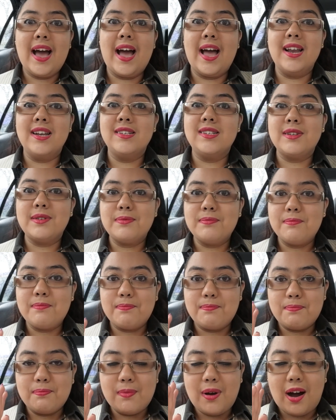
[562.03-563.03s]
And
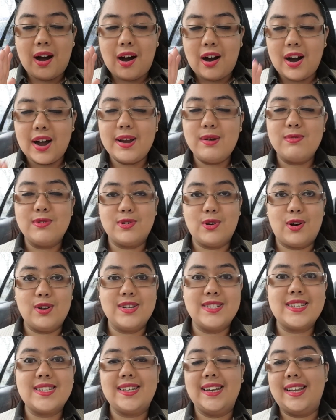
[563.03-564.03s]
I was
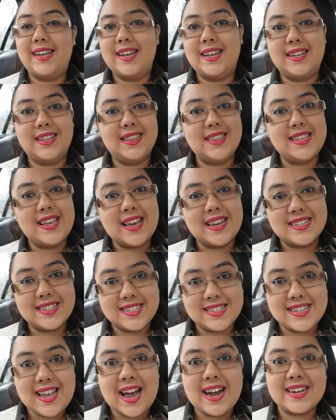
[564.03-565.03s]
honestly in the
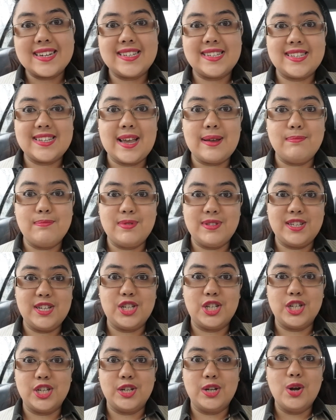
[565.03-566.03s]
exact same
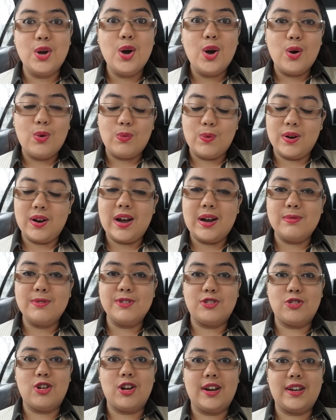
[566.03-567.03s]
position when I
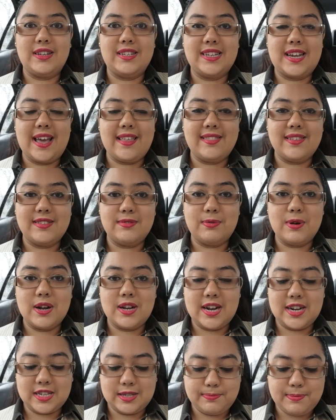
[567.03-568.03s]
was trying to get this
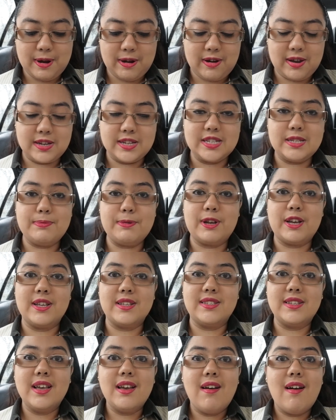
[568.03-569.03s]
work experience,
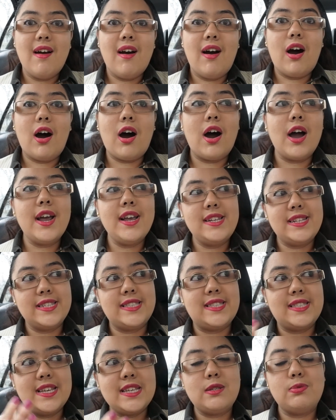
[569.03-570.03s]
because I
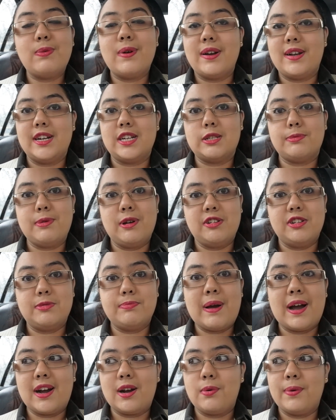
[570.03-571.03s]
did this work
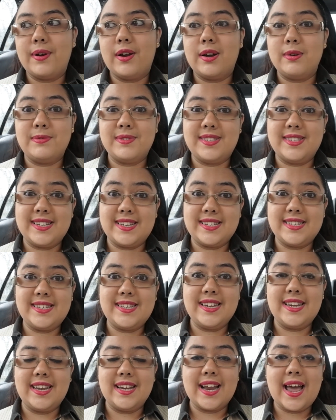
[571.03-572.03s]
experience back when I was
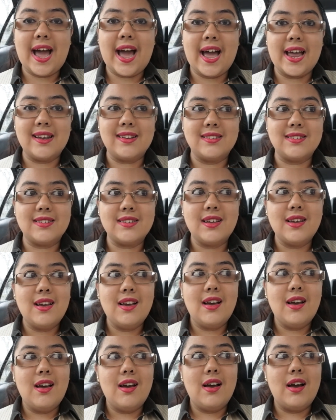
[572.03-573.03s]
16, and
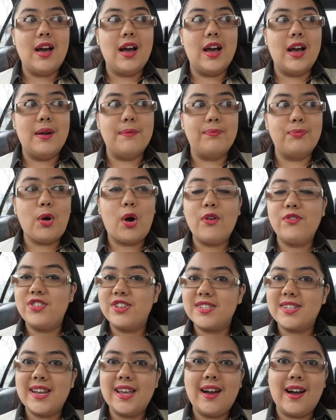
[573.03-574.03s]

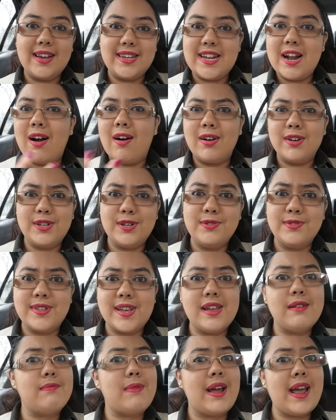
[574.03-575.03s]
obviously I can't
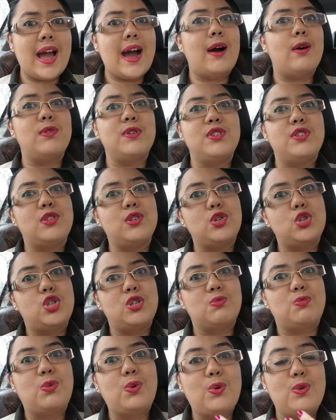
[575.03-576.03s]
use it in my hours
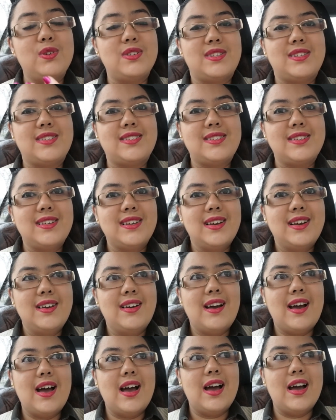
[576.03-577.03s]
towards
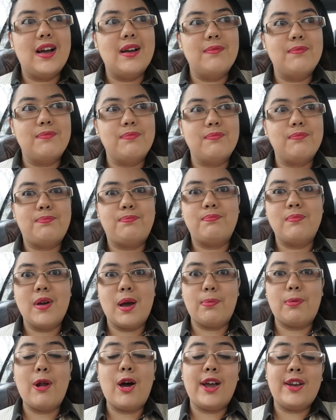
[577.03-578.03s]

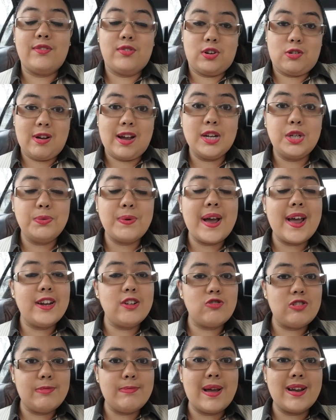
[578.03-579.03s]
applying for graduate
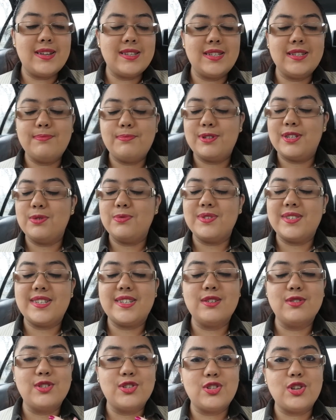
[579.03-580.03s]
entry medicine, but it was
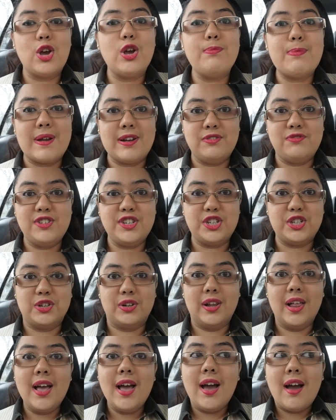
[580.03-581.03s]
still so
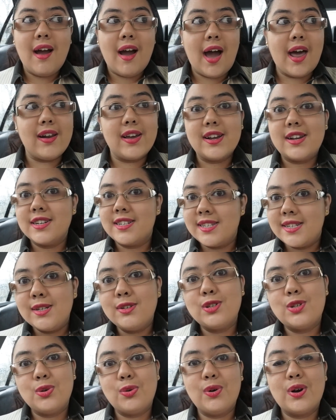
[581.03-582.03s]
beneficial, and I could
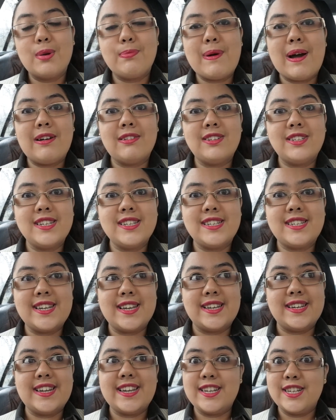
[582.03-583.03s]
still talk about
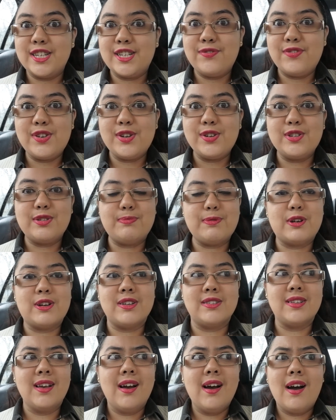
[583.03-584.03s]
it in interviews
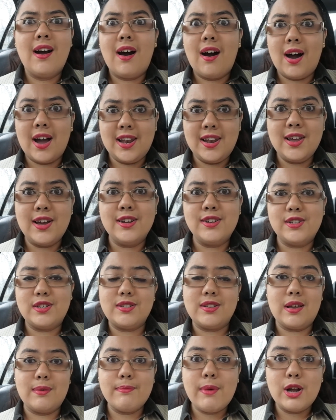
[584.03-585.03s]
because I learnt
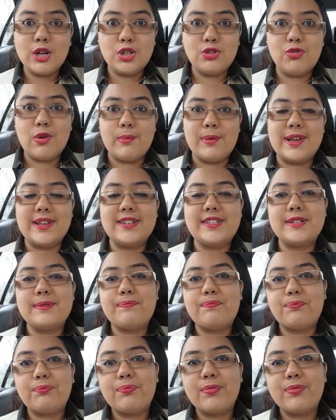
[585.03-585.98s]
so much from it.